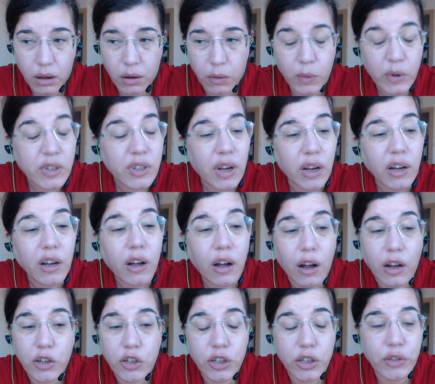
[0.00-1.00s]
was
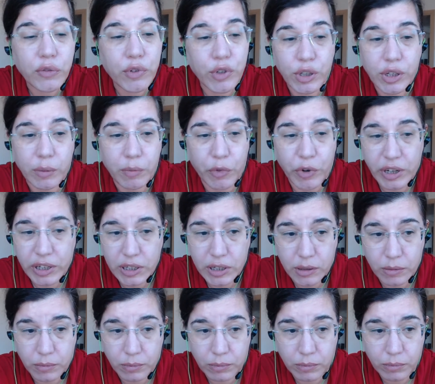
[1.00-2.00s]
unconscious for some reason.
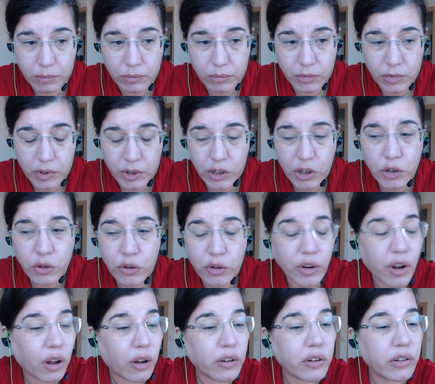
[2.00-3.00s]
You do
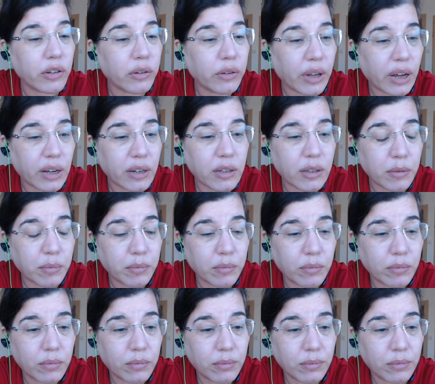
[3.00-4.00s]
not do that.
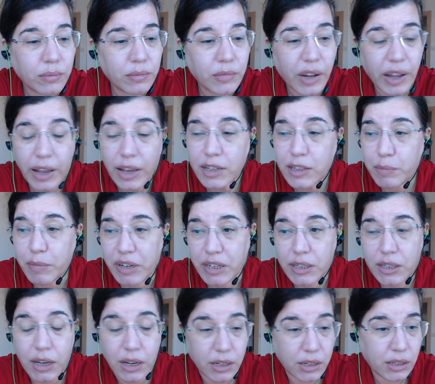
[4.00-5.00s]
Ask my
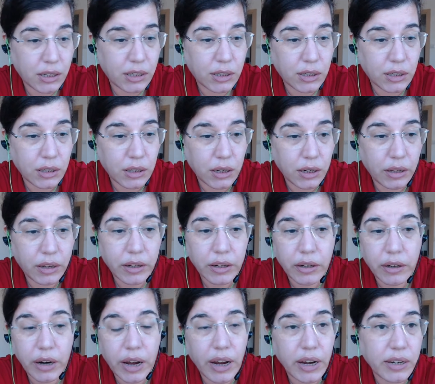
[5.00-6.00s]
sons.
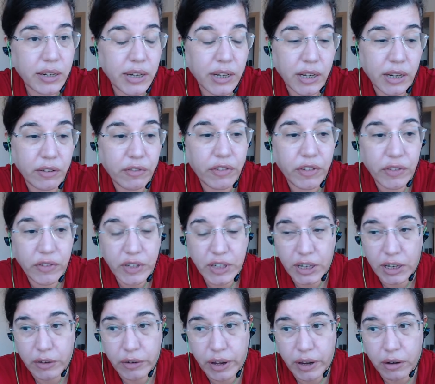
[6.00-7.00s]
They're 18 and
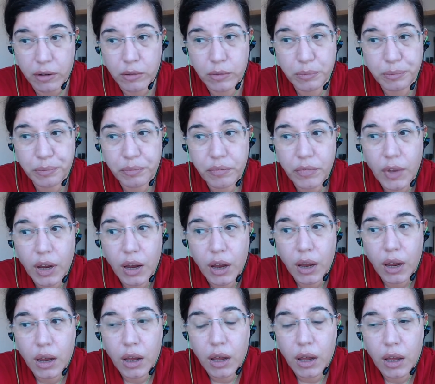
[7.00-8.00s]
15 now.
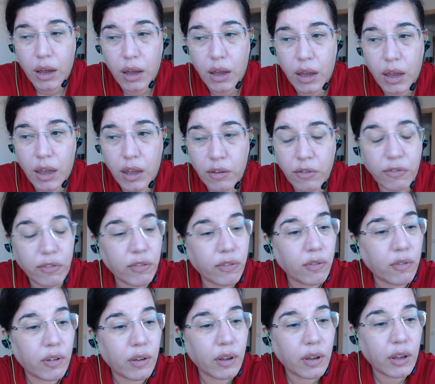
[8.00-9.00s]
If
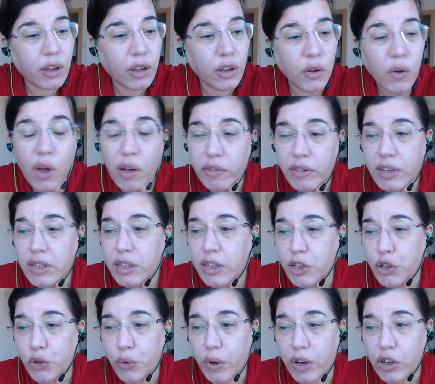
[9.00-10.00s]
you have the
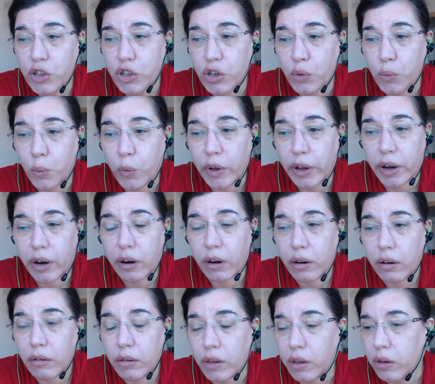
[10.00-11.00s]
situation where
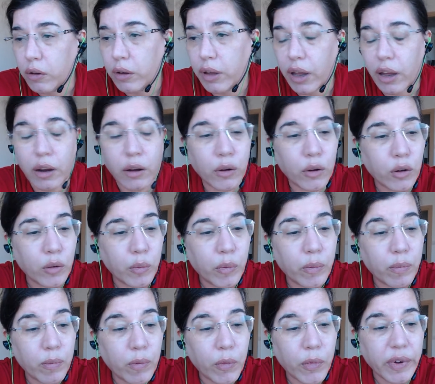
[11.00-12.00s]
you get
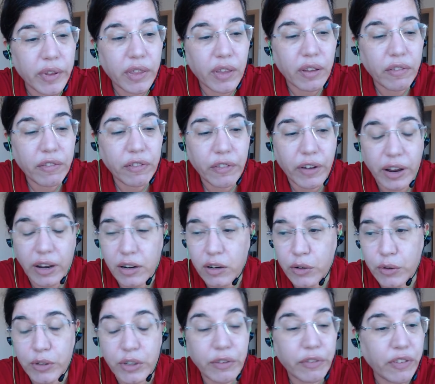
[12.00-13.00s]
home with a friend
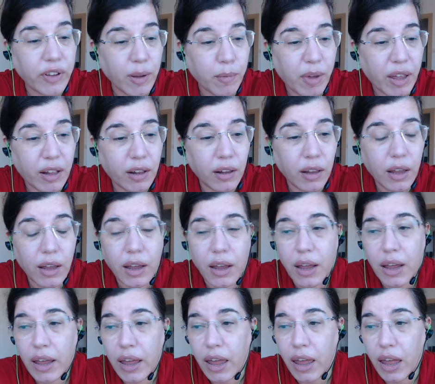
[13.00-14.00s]
who's a female
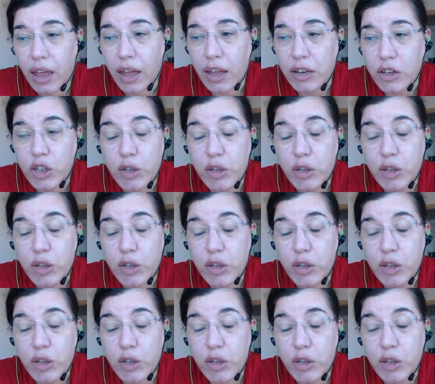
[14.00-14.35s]
and